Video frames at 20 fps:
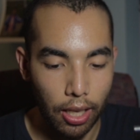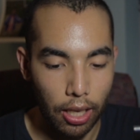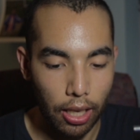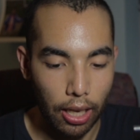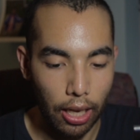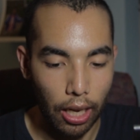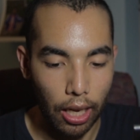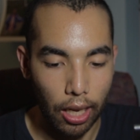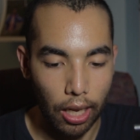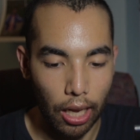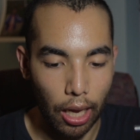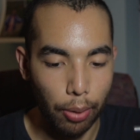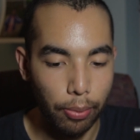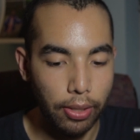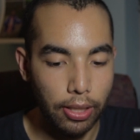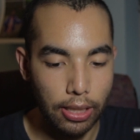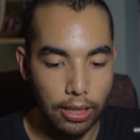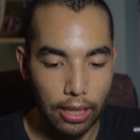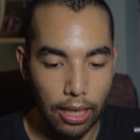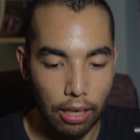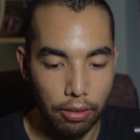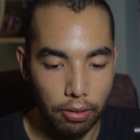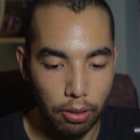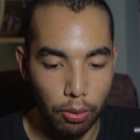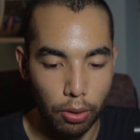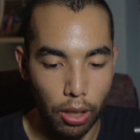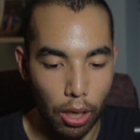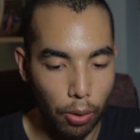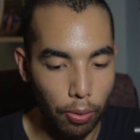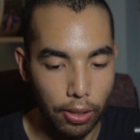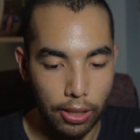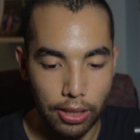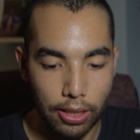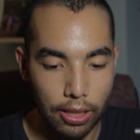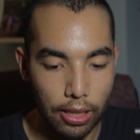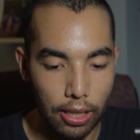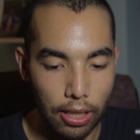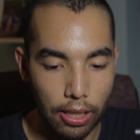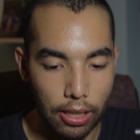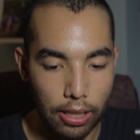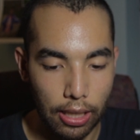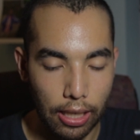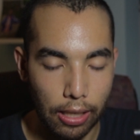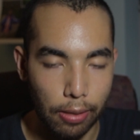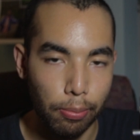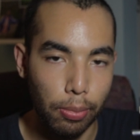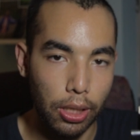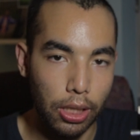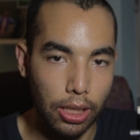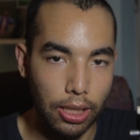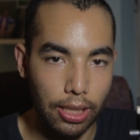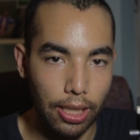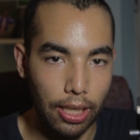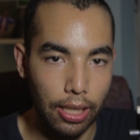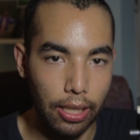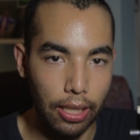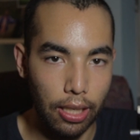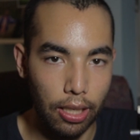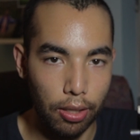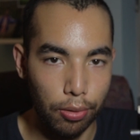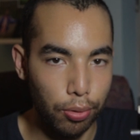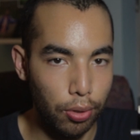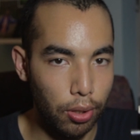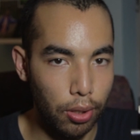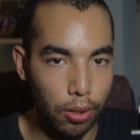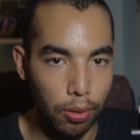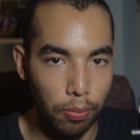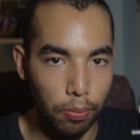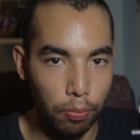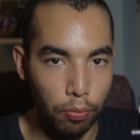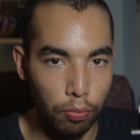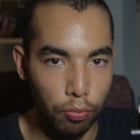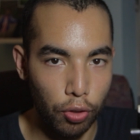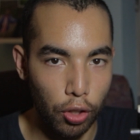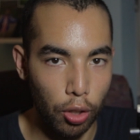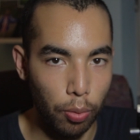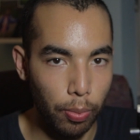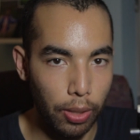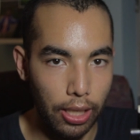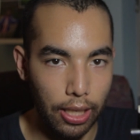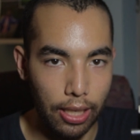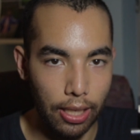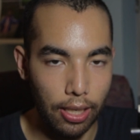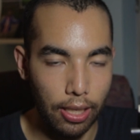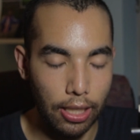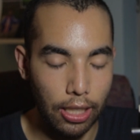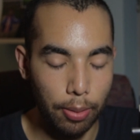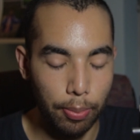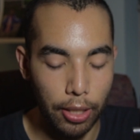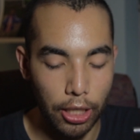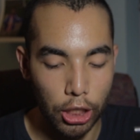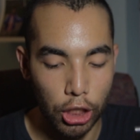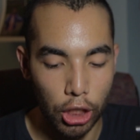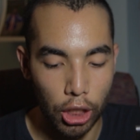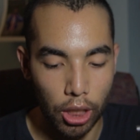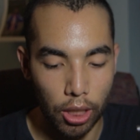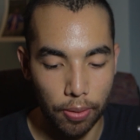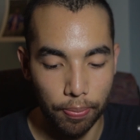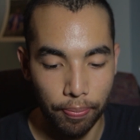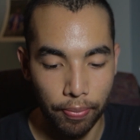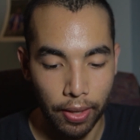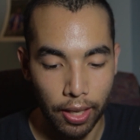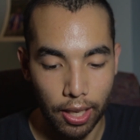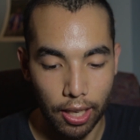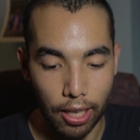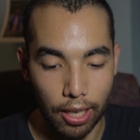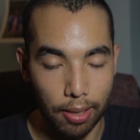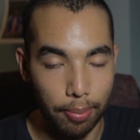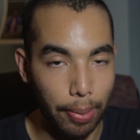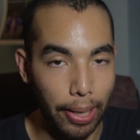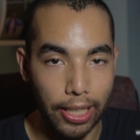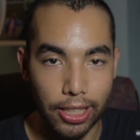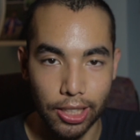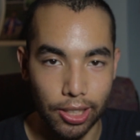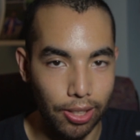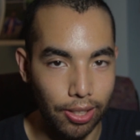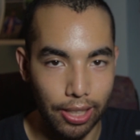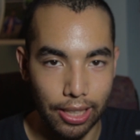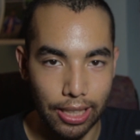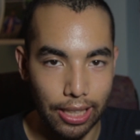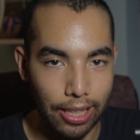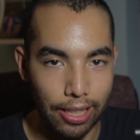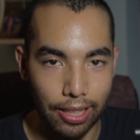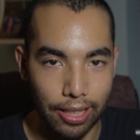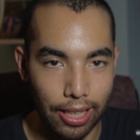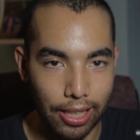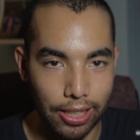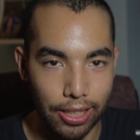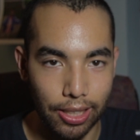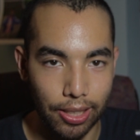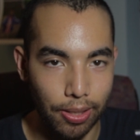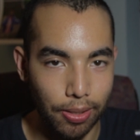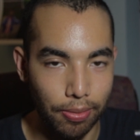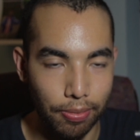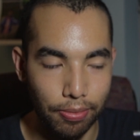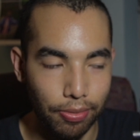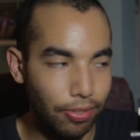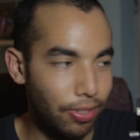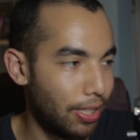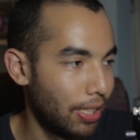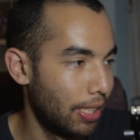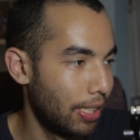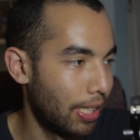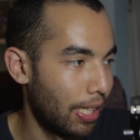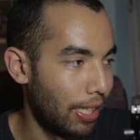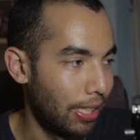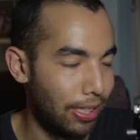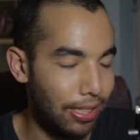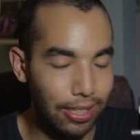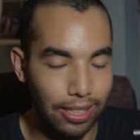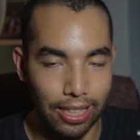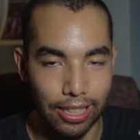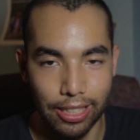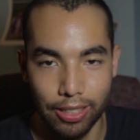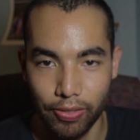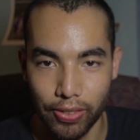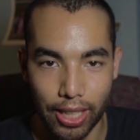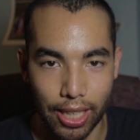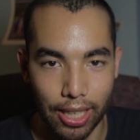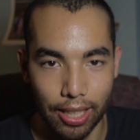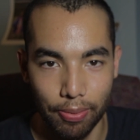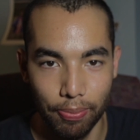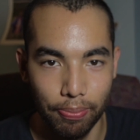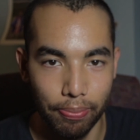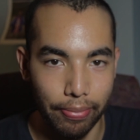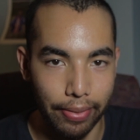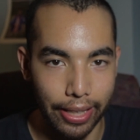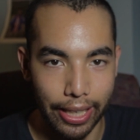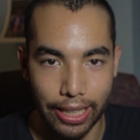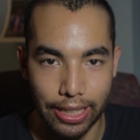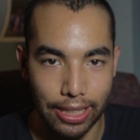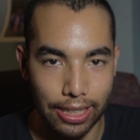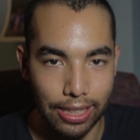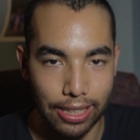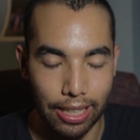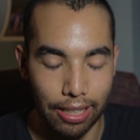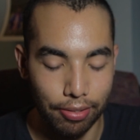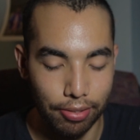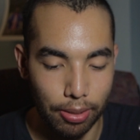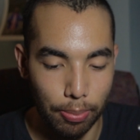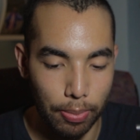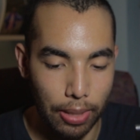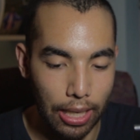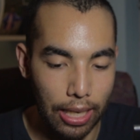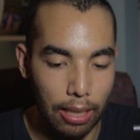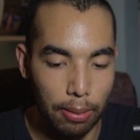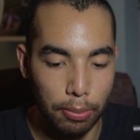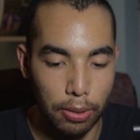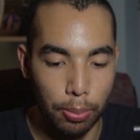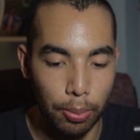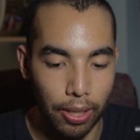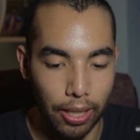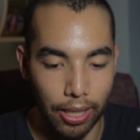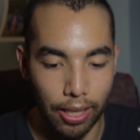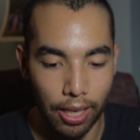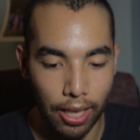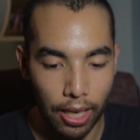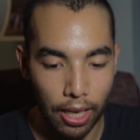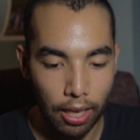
I wouldn't say everyone always did an ambitious idea for photo media in the major. I certainly didn't. As you've seen, I did some kind of lazy stuff sometimes, but